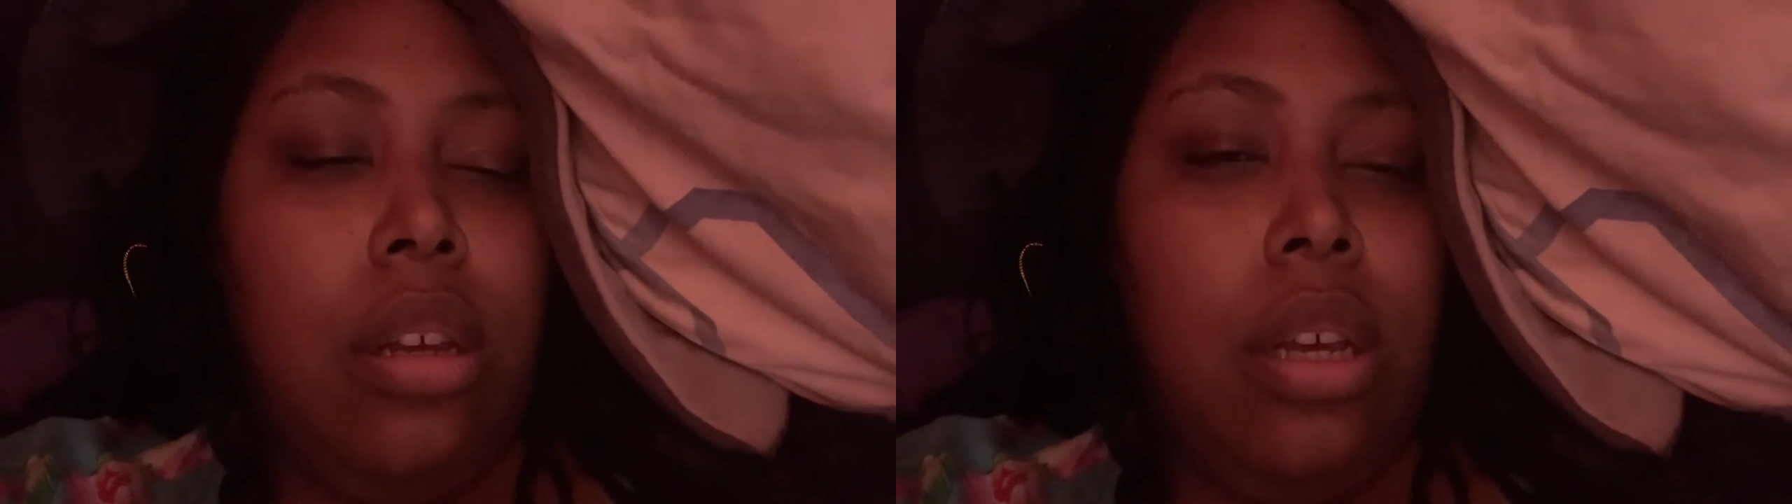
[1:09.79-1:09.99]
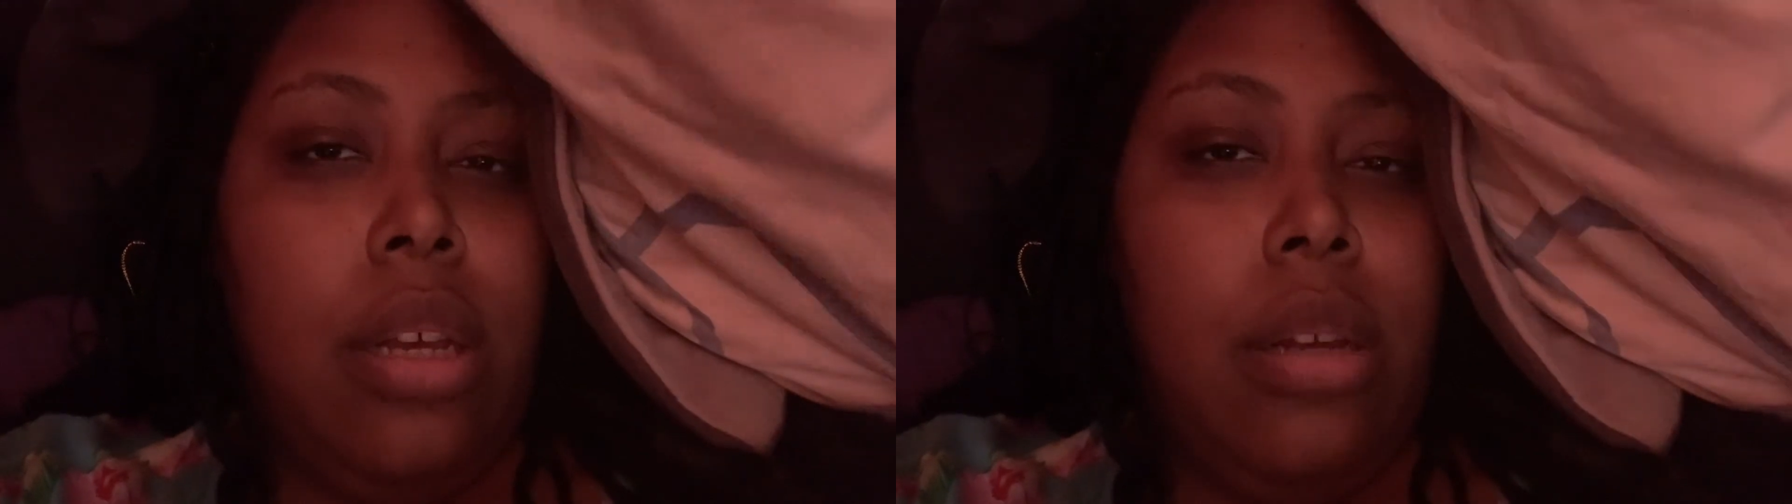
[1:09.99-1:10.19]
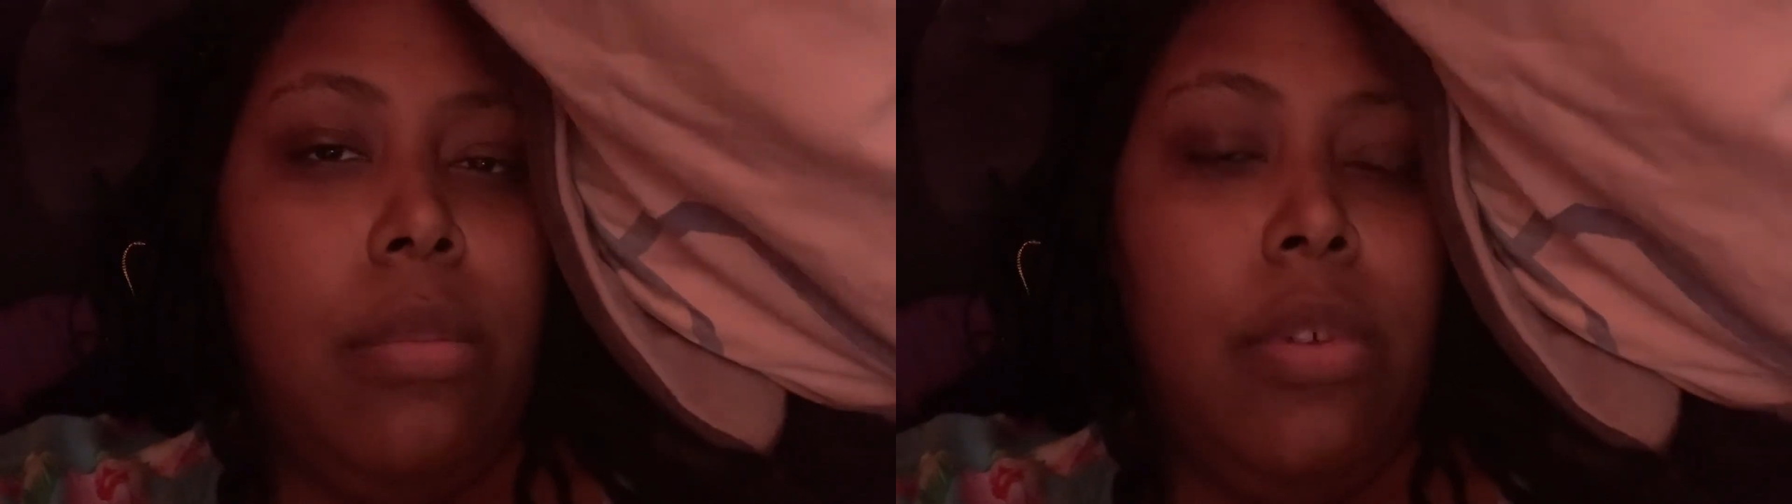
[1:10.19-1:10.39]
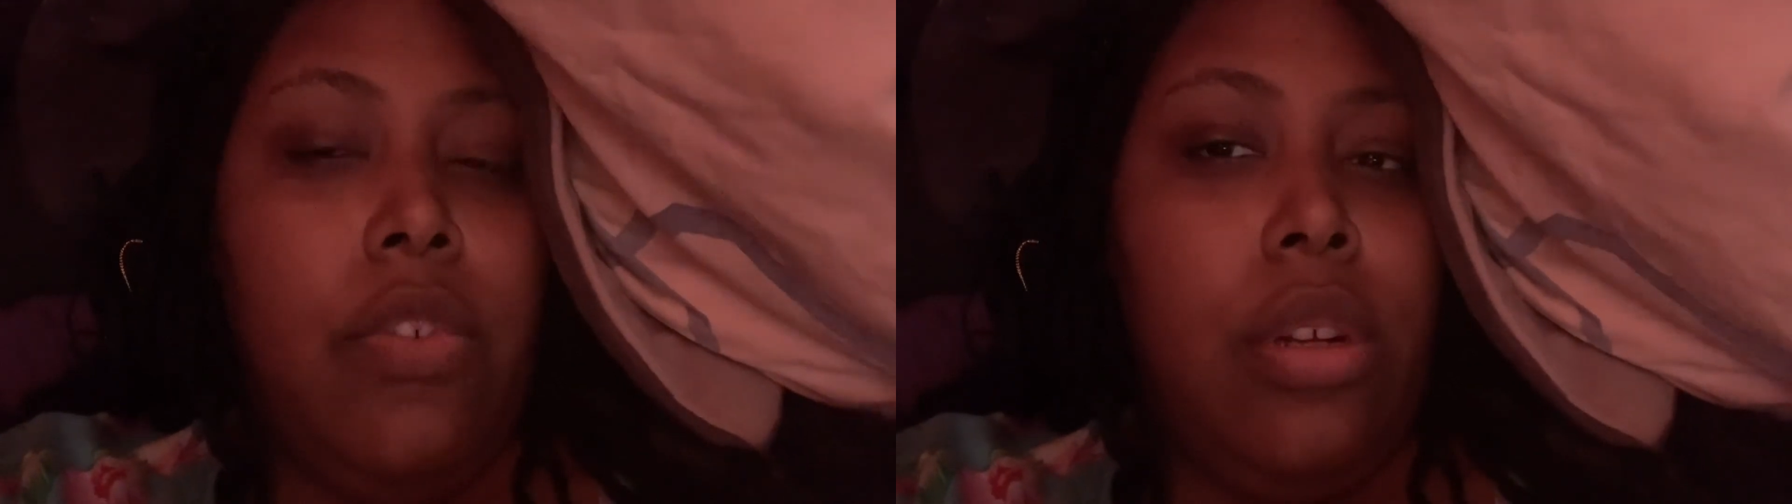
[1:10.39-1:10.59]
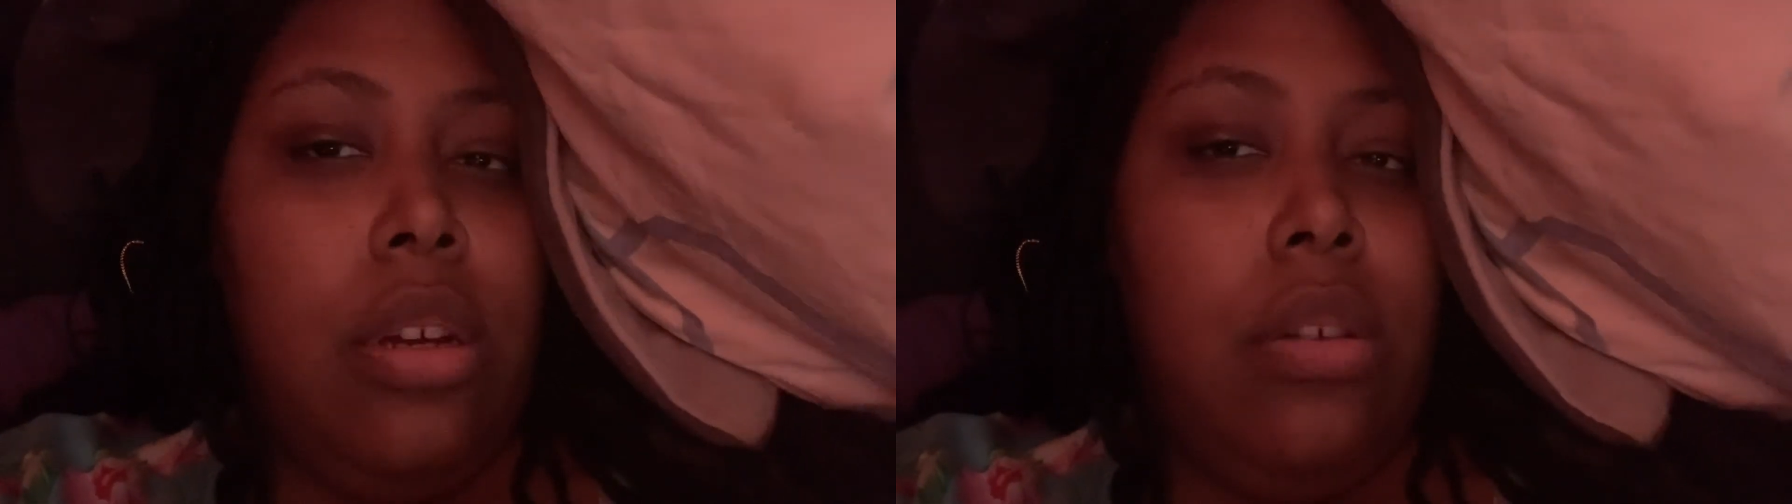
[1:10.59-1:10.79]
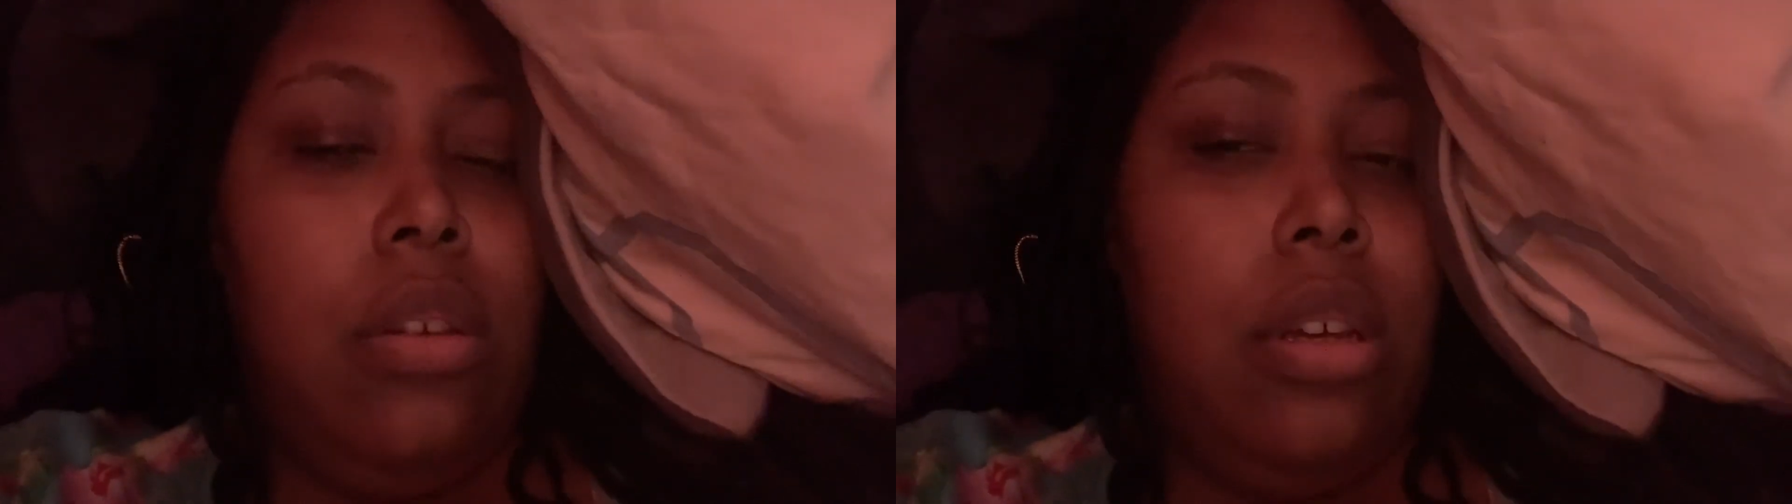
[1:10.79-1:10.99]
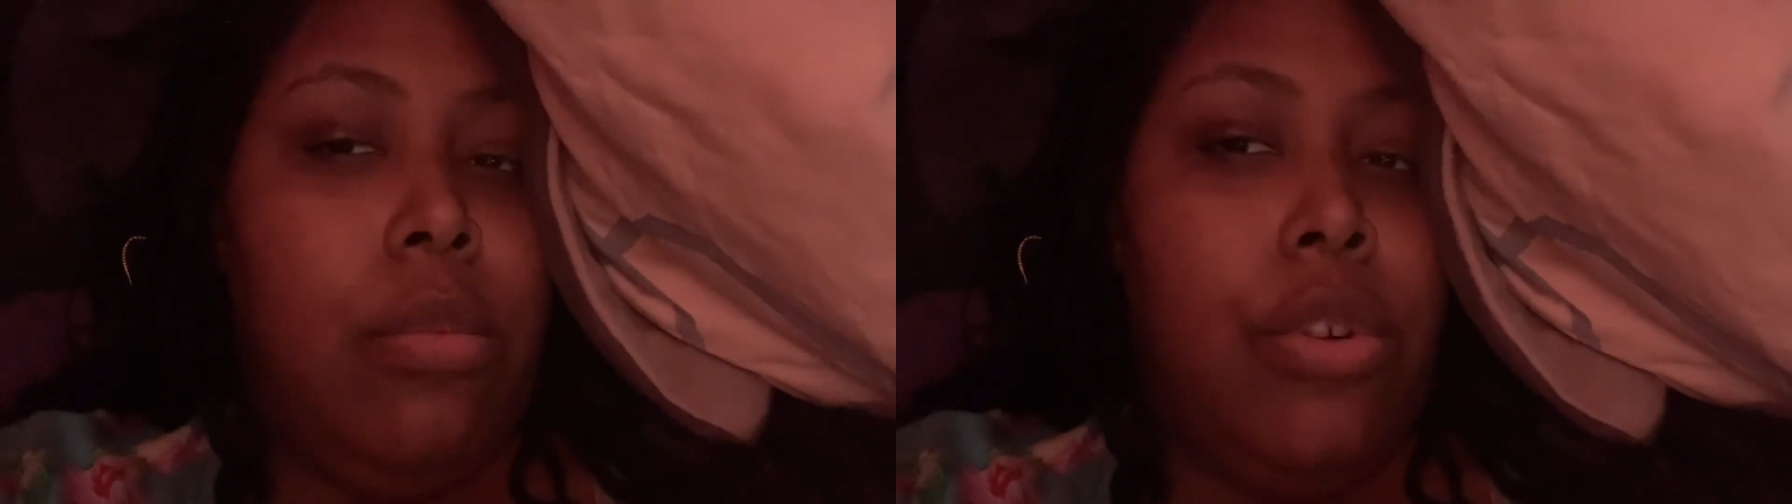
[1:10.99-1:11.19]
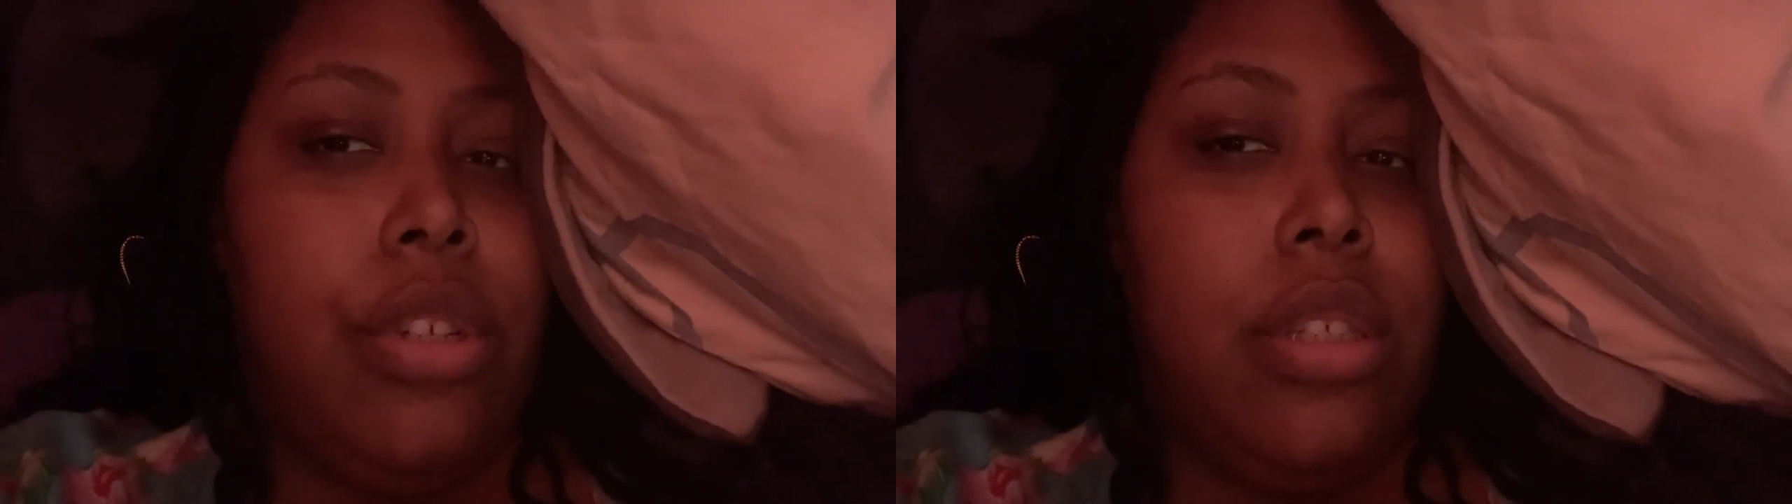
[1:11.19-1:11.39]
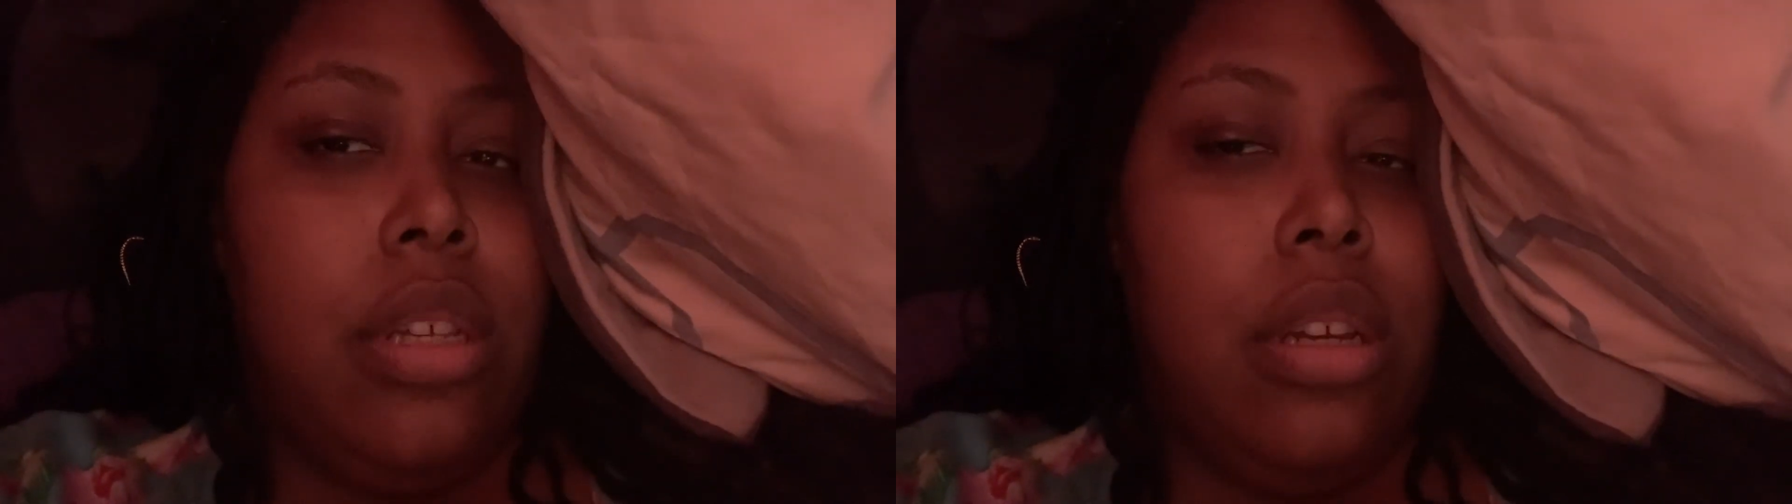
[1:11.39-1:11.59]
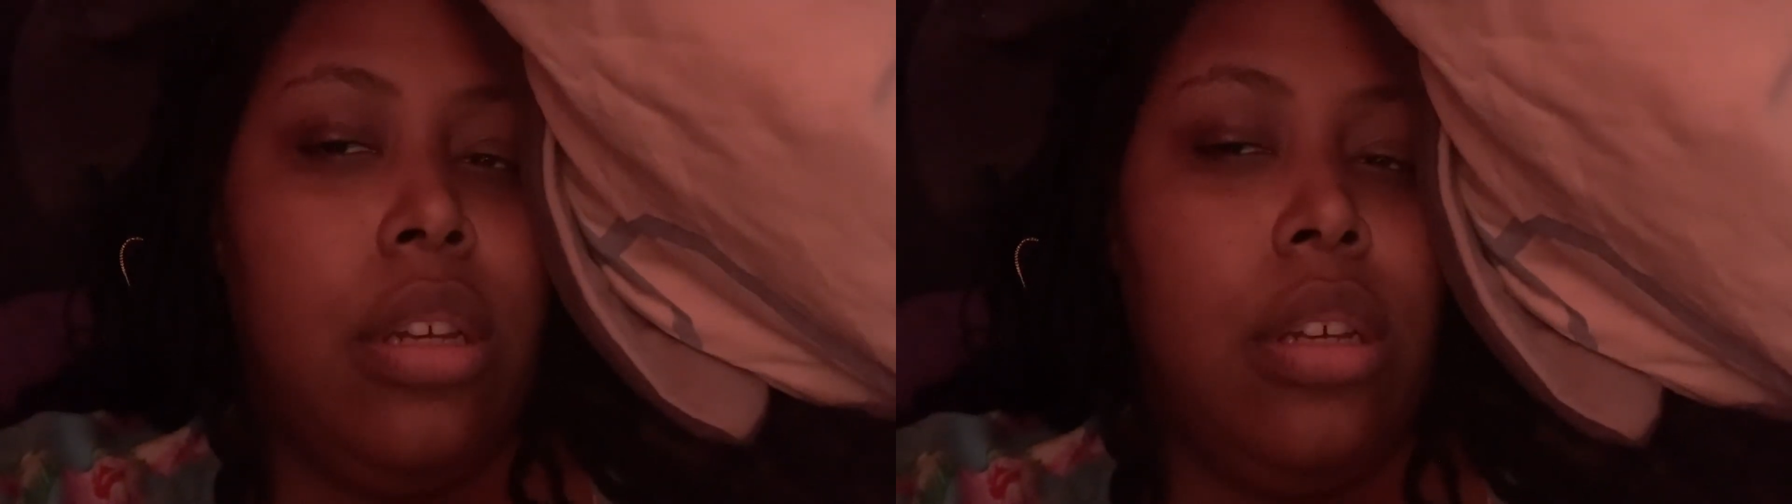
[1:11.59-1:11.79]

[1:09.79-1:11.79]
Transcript: um, if you don't, you get more sick.